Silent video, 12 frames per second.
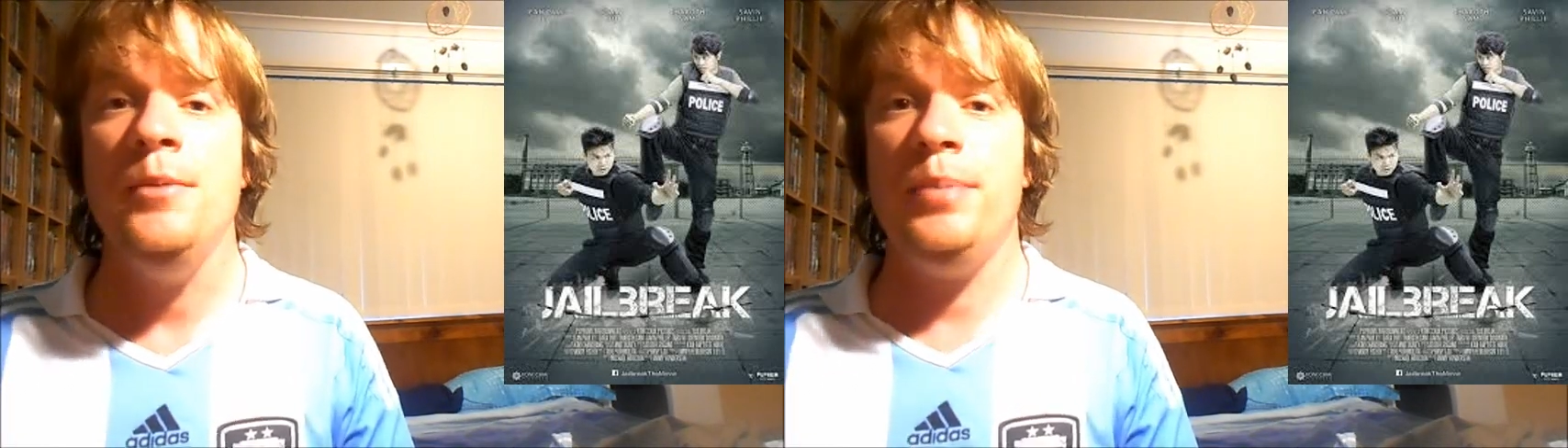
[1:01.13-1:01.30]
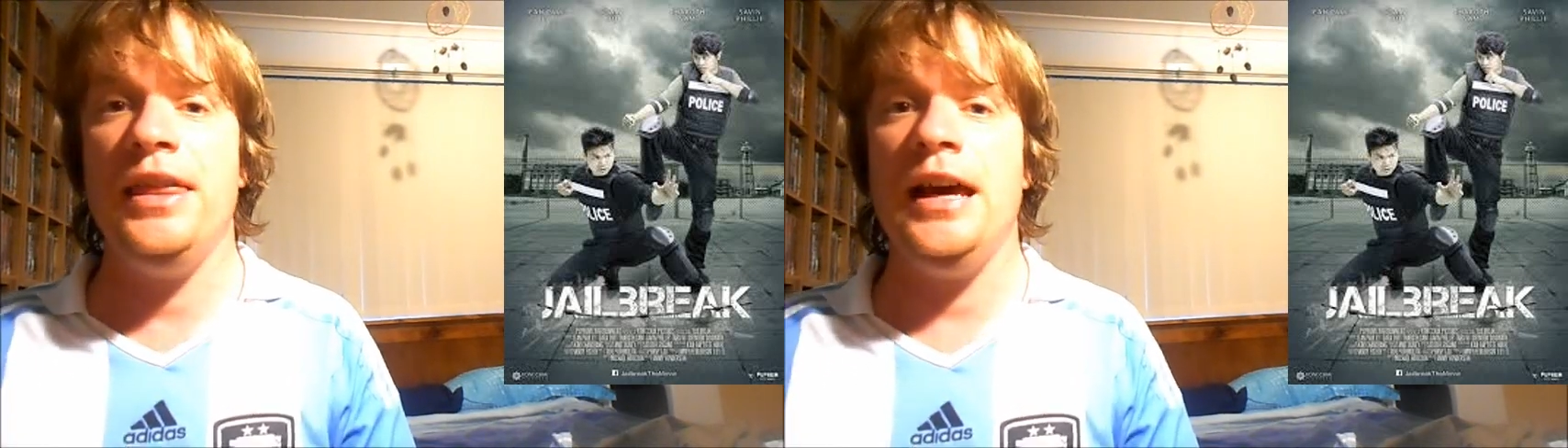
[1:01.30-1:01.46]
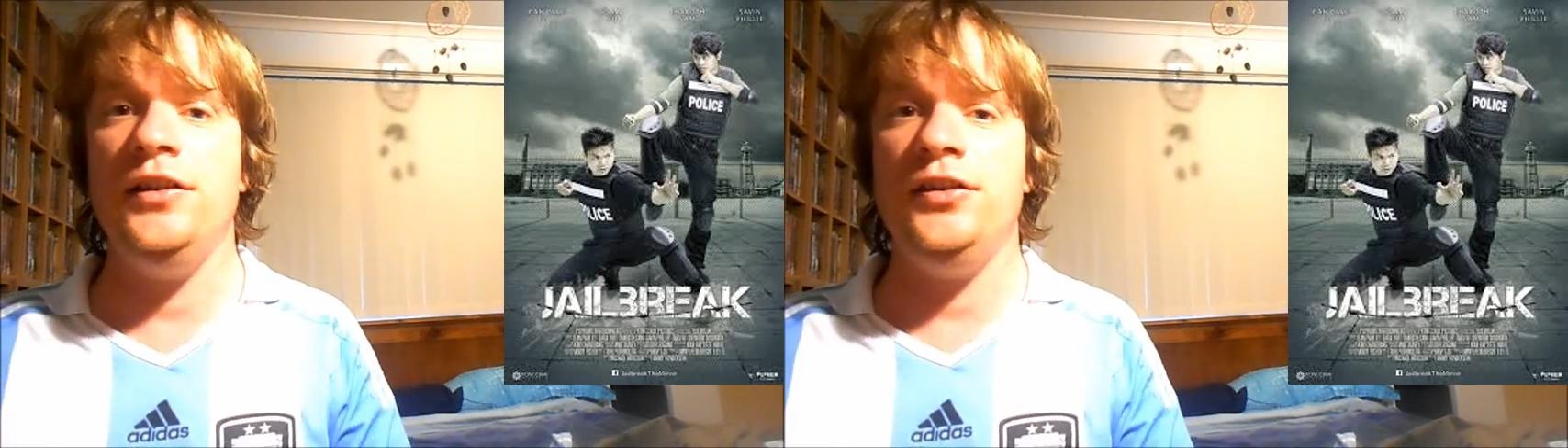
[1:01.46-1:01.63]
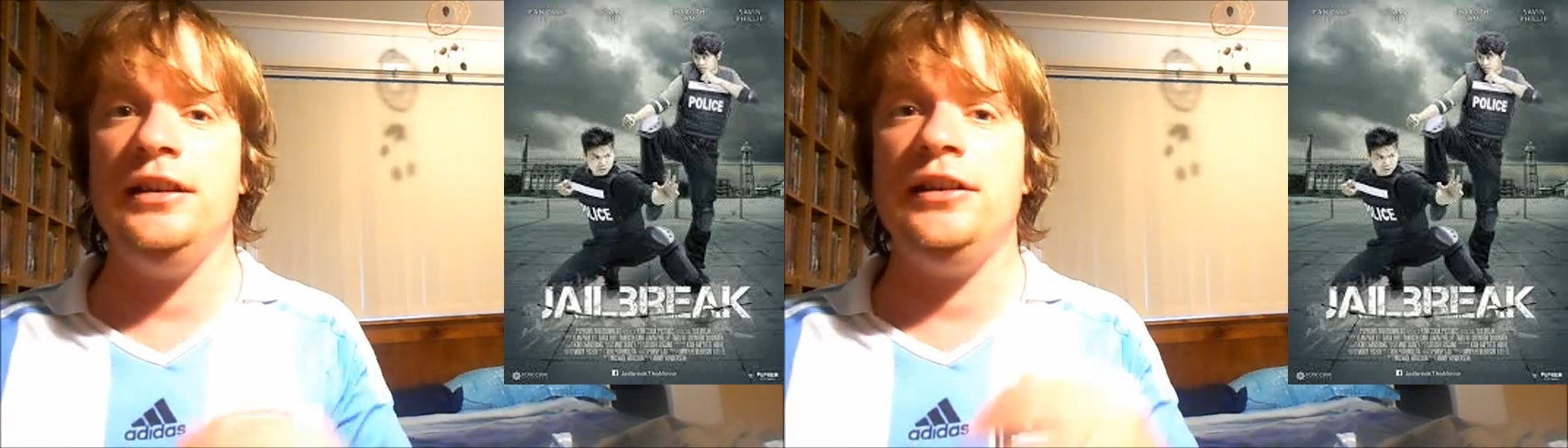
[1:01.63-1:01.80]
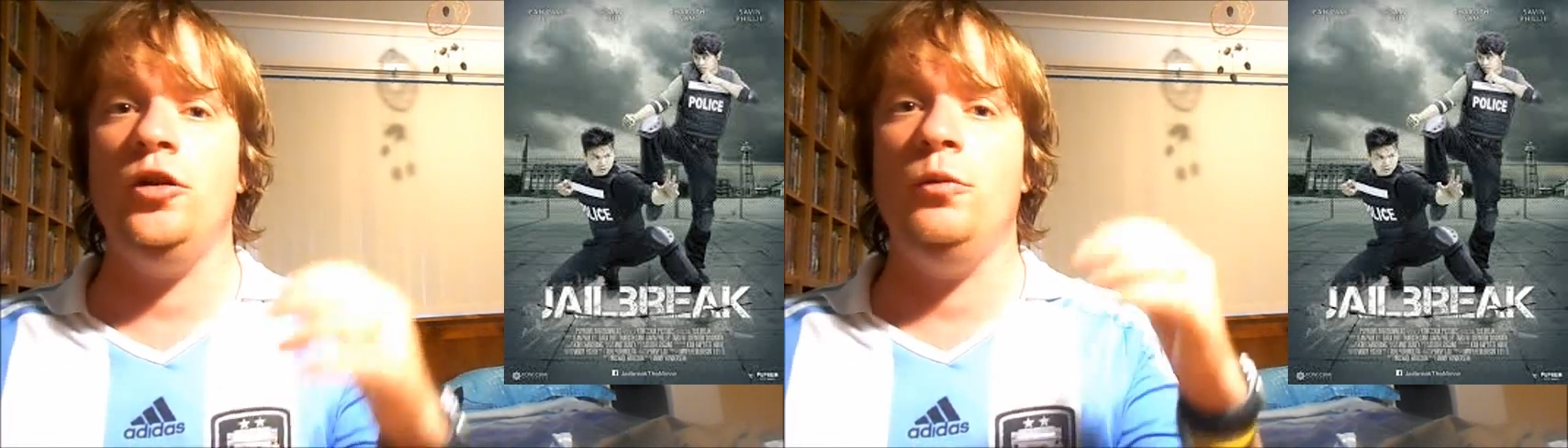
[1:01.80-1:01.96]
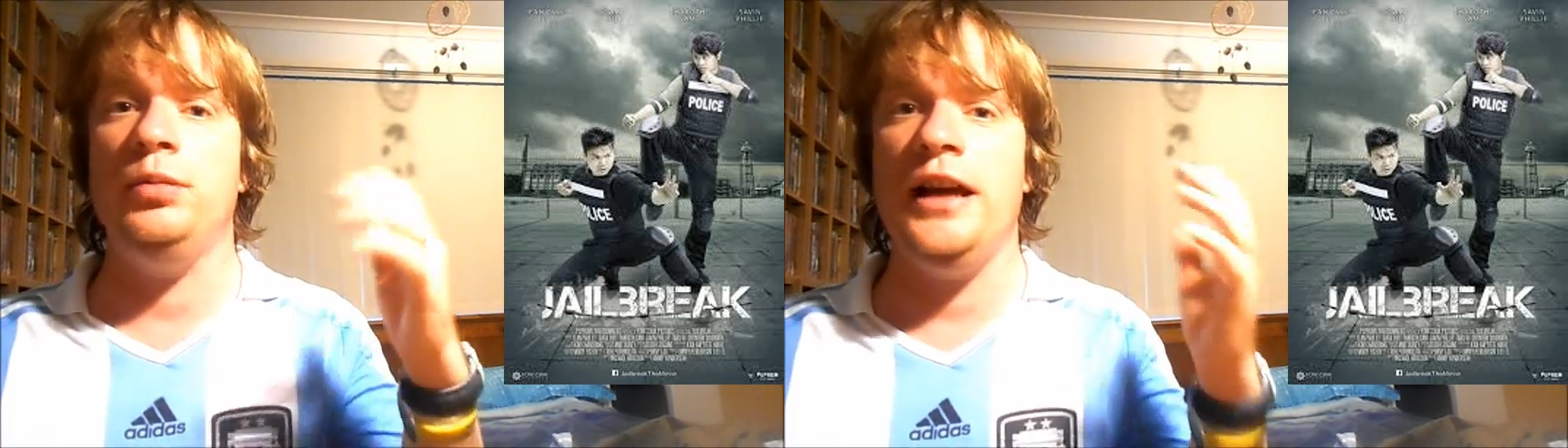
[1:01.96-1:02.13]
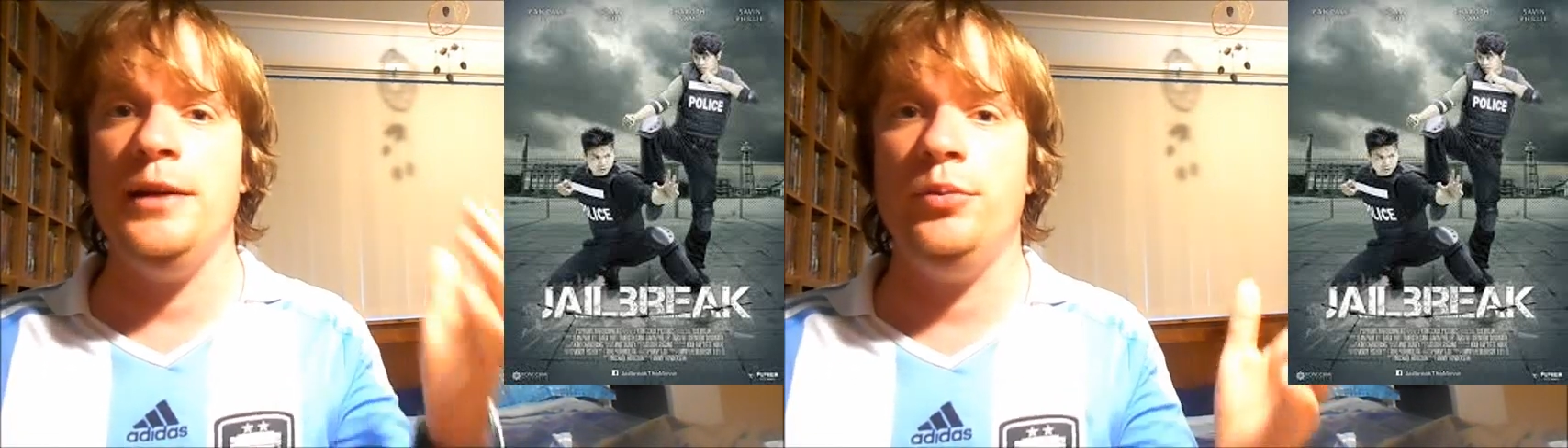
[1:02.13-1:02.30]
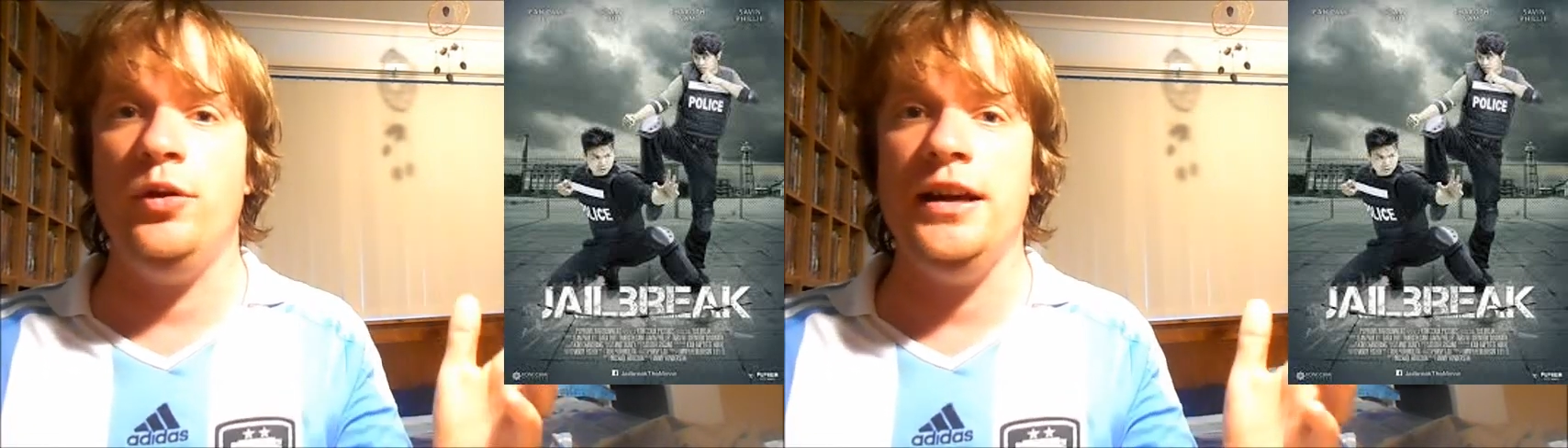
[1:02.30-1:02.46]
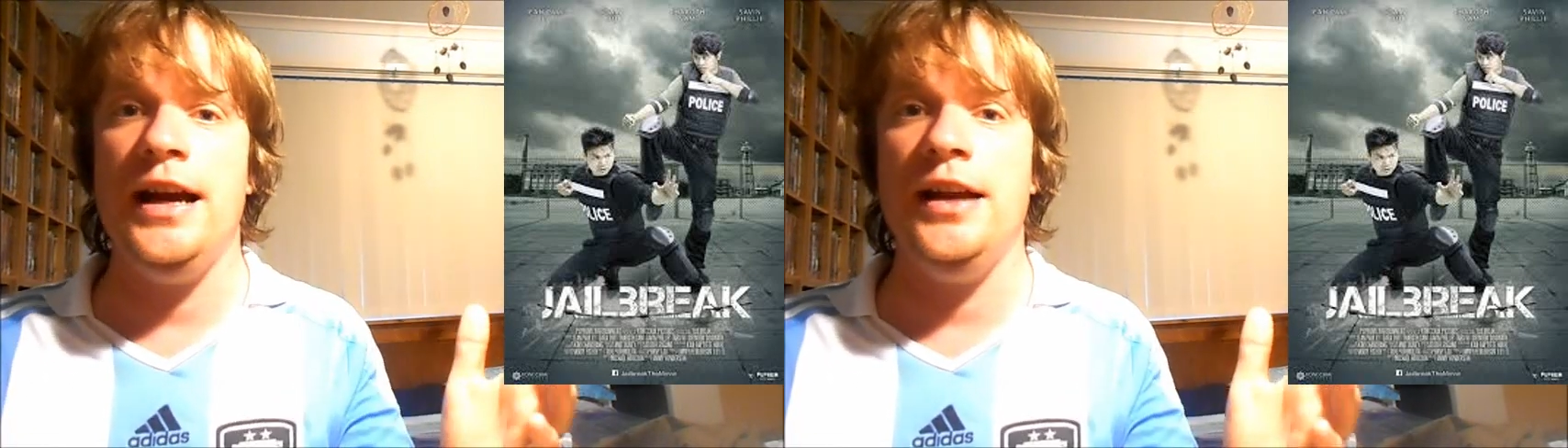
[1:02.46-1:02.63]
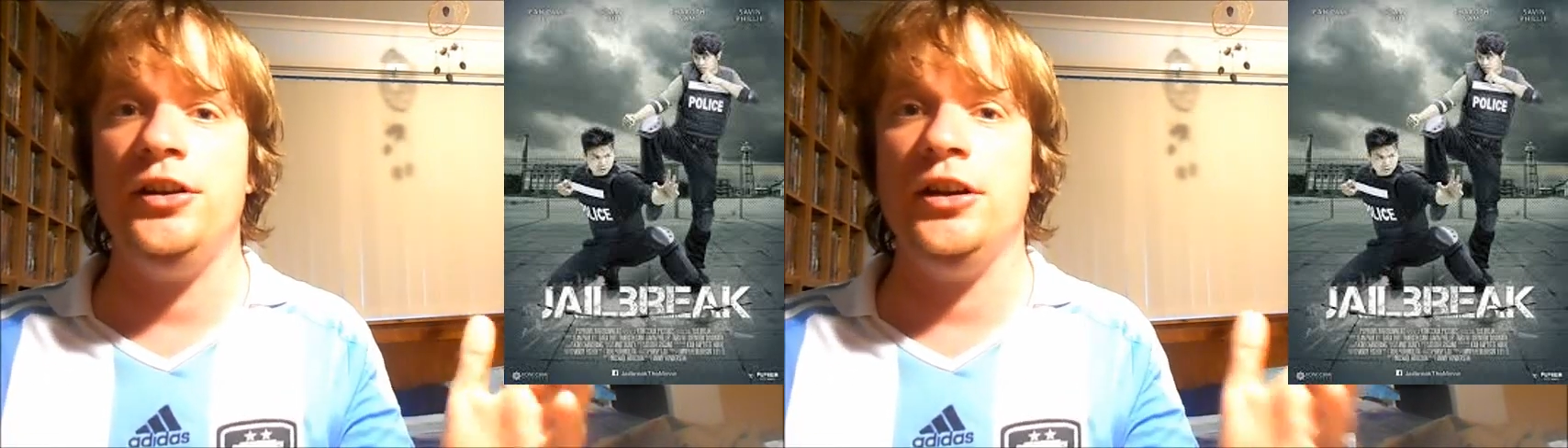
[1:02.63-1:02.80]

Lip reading: But that is until Playboy has